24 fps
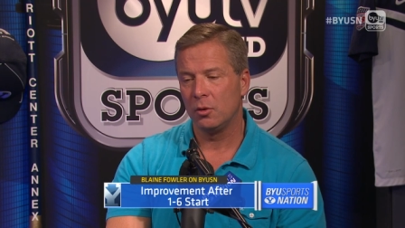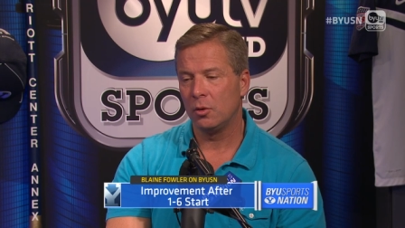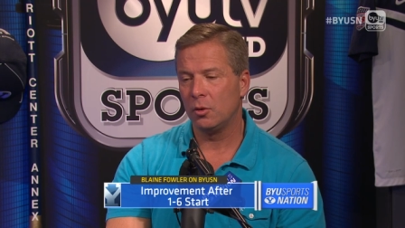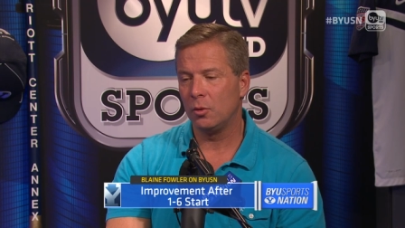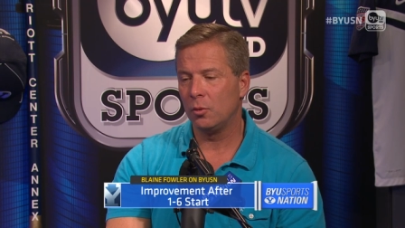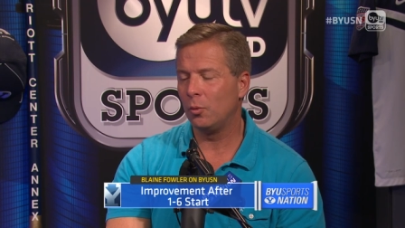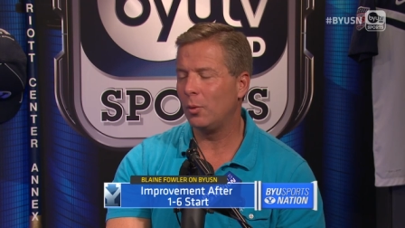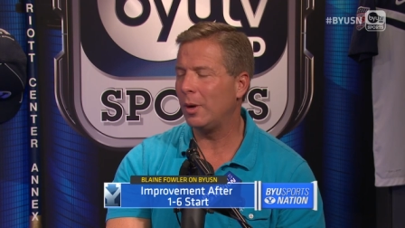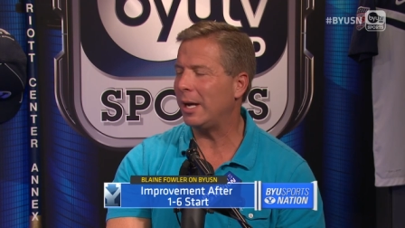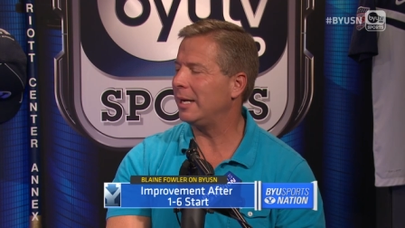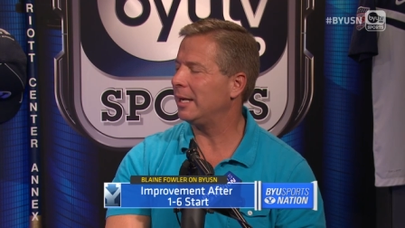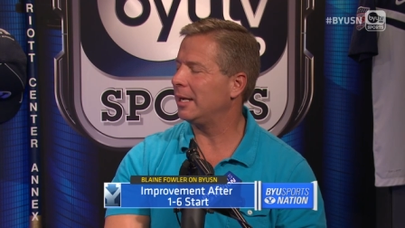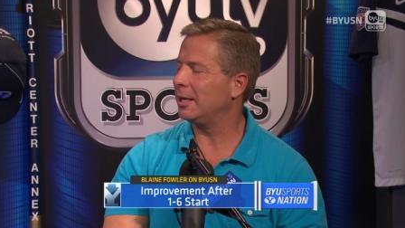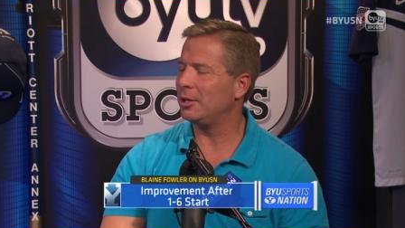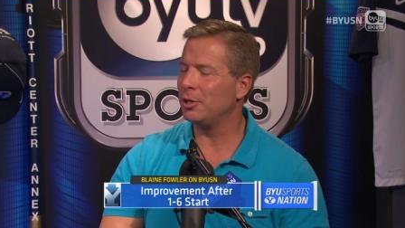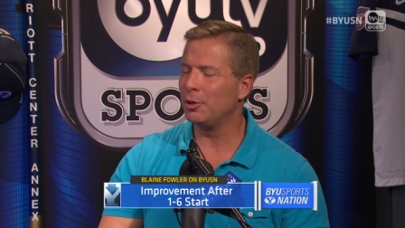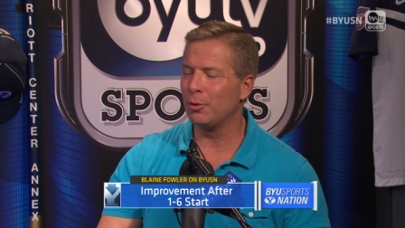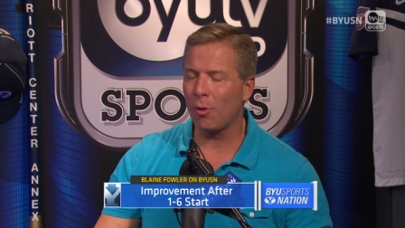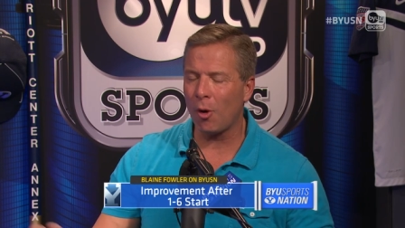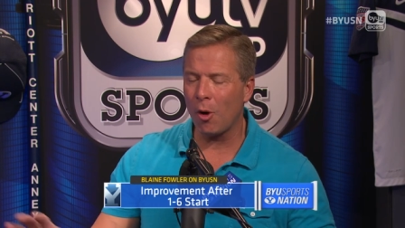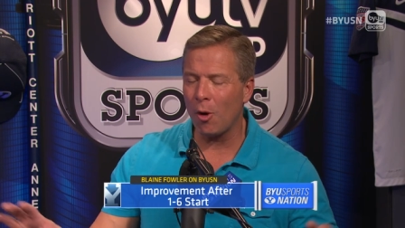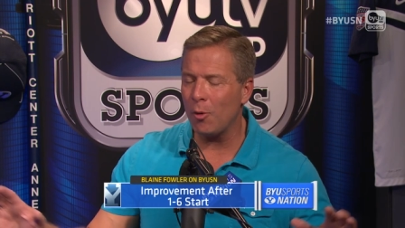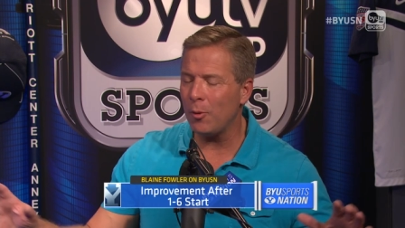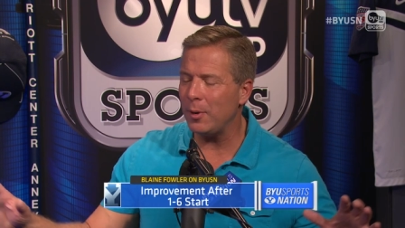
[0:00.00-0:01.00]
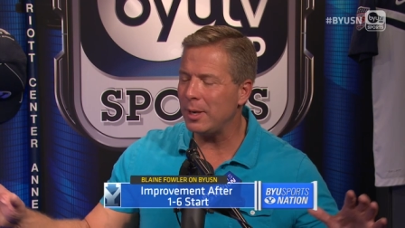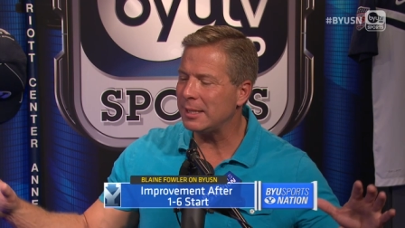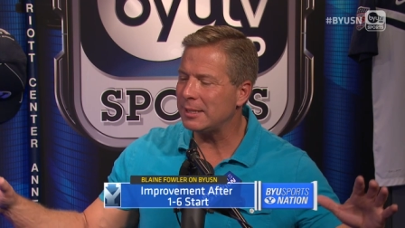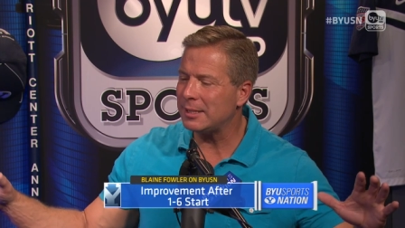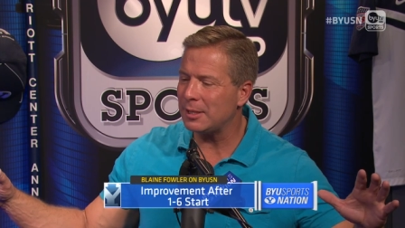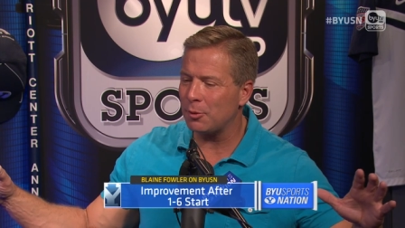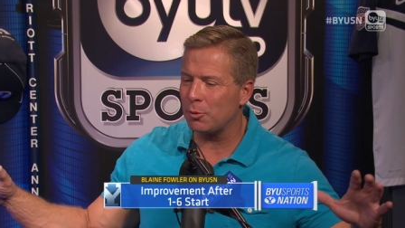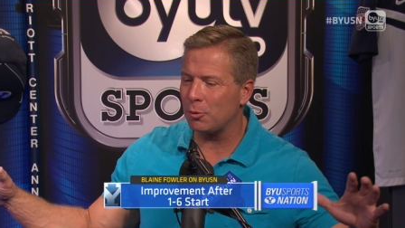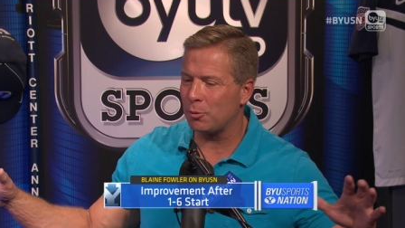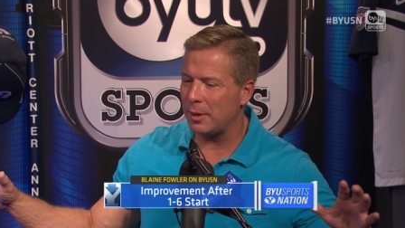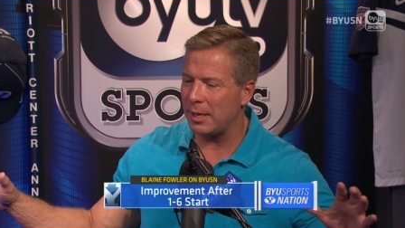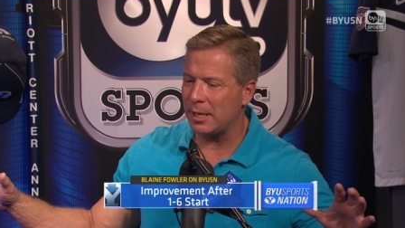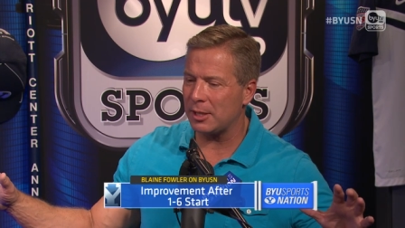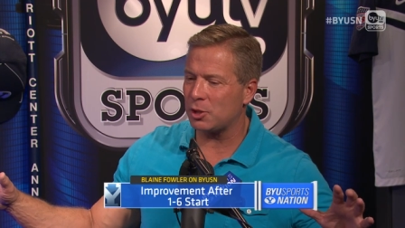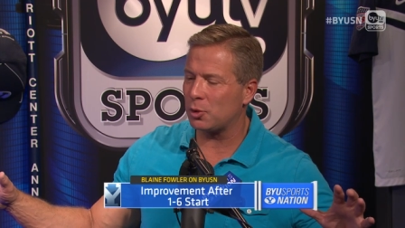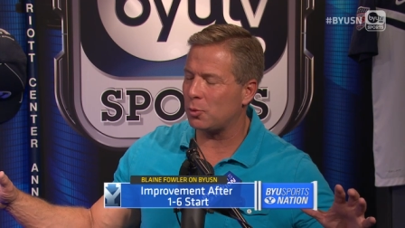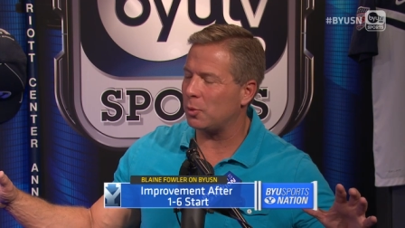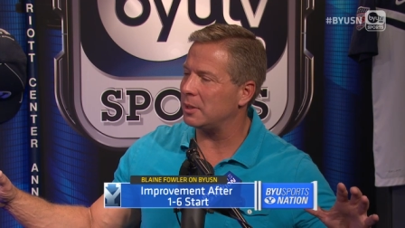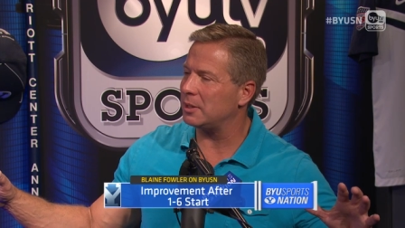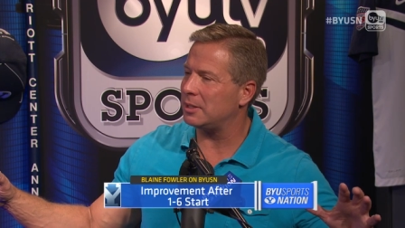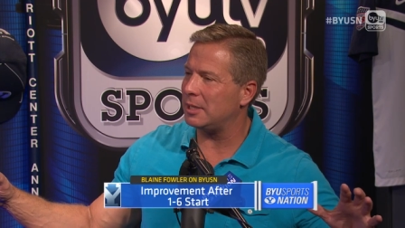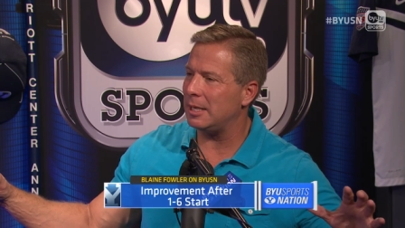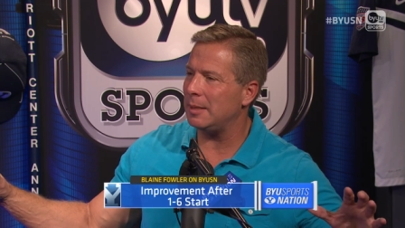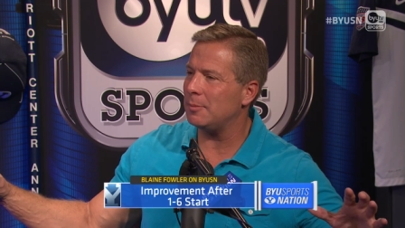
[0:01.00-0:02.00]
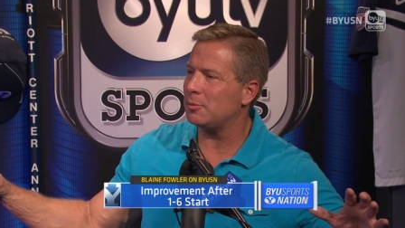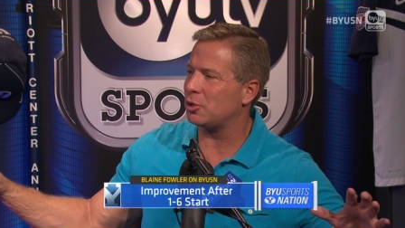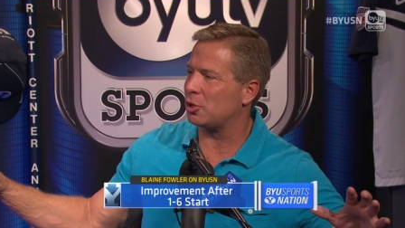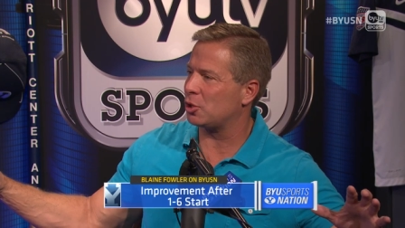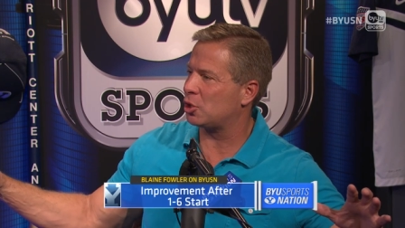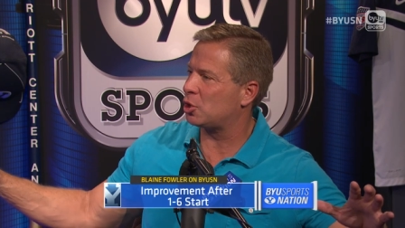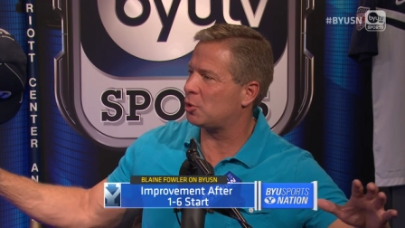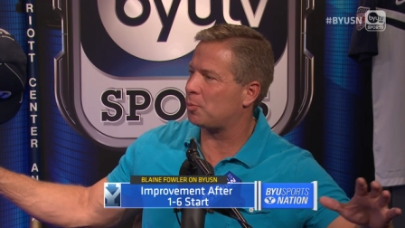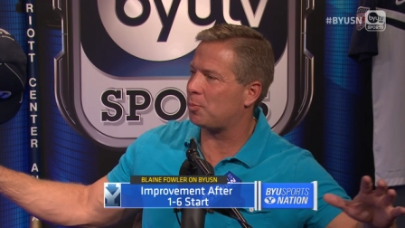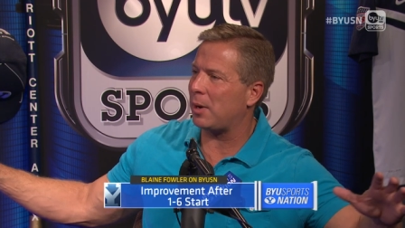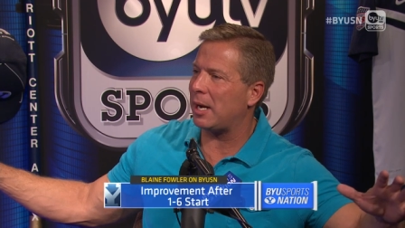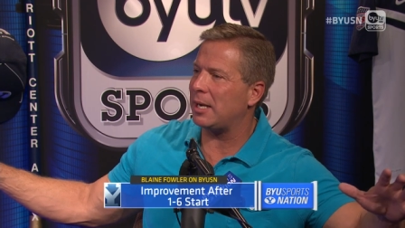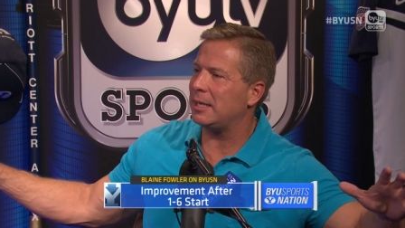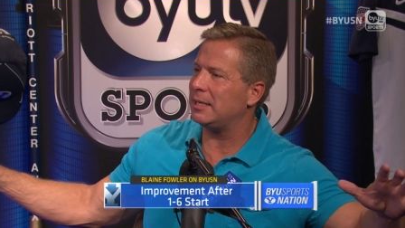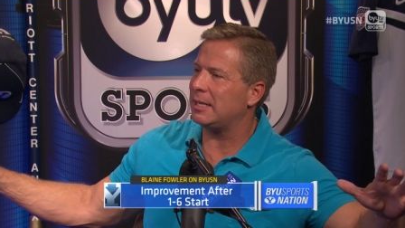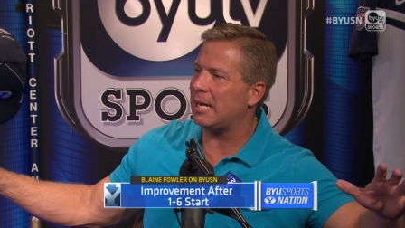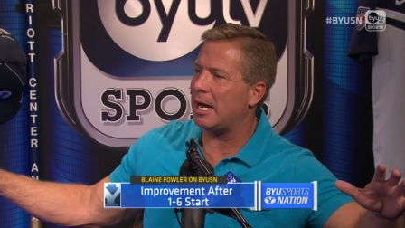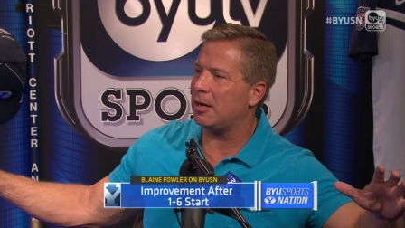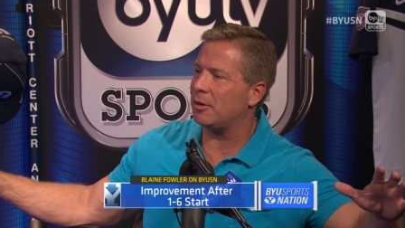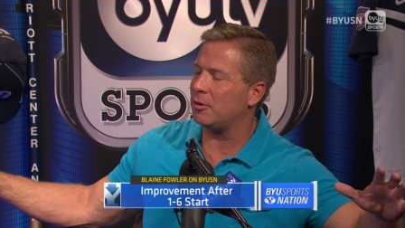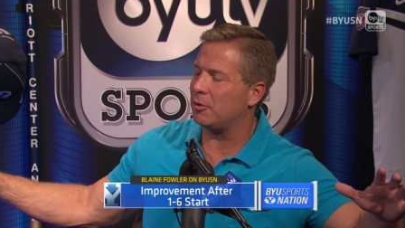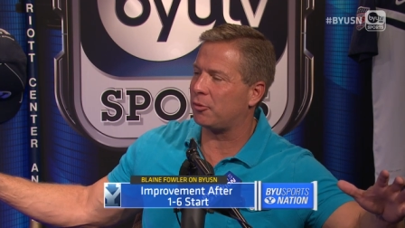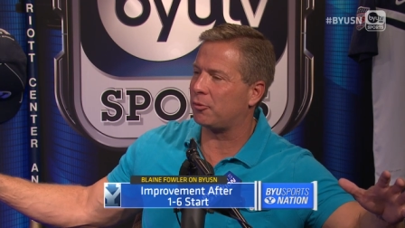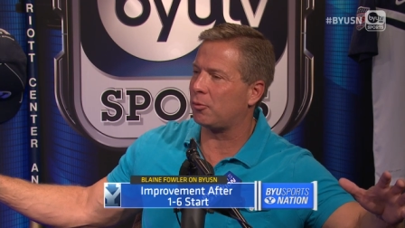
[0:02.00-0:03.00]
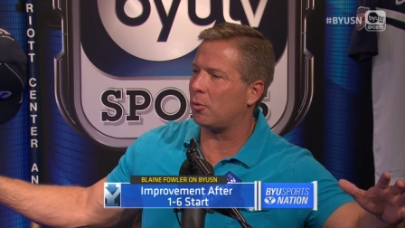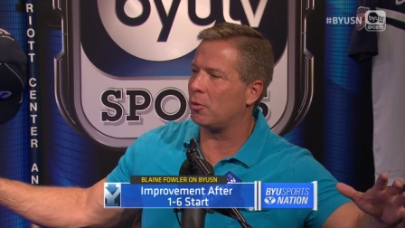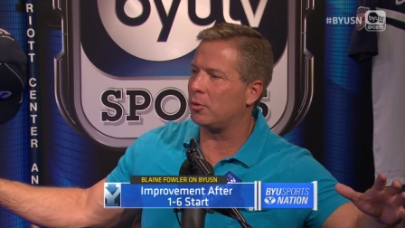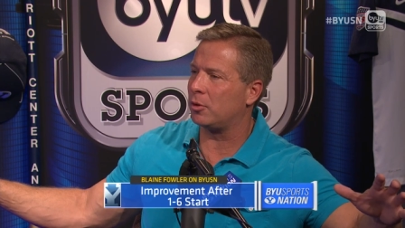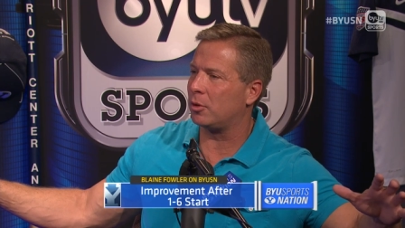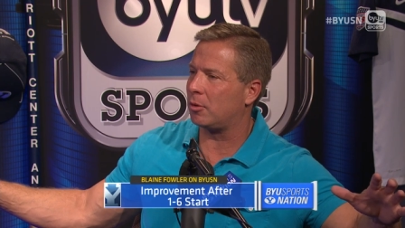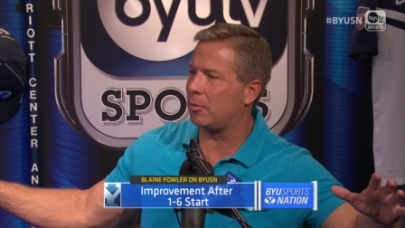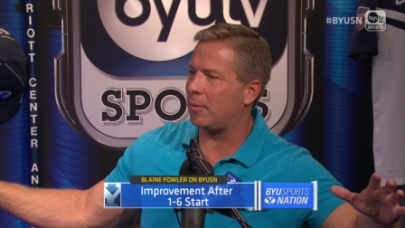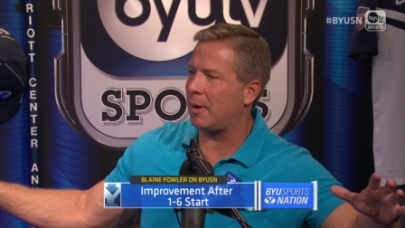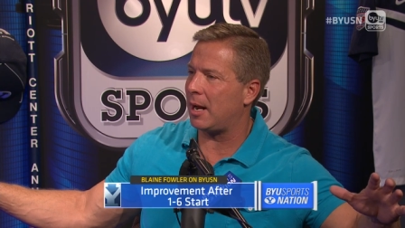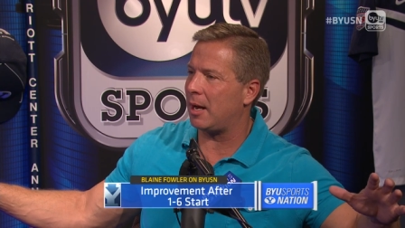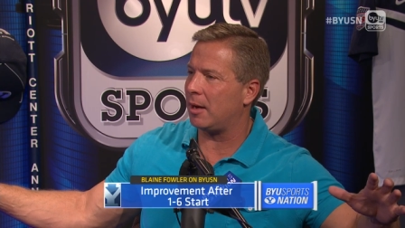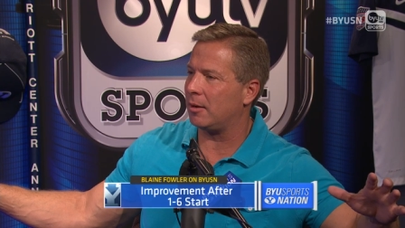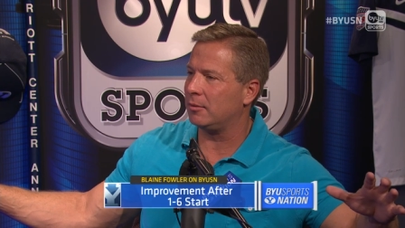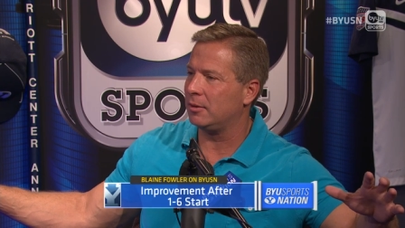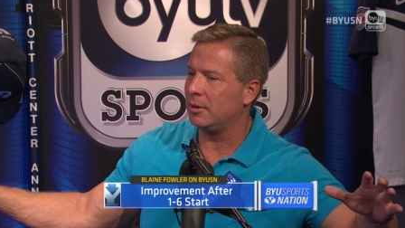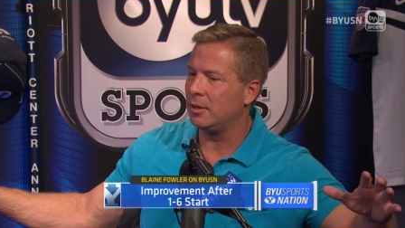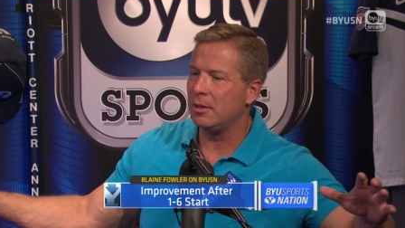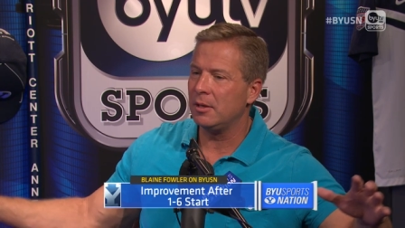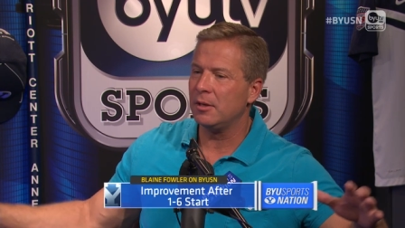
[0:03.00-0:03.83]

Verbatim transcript: when you're always at risk when teams are spreading you out and throwing it around,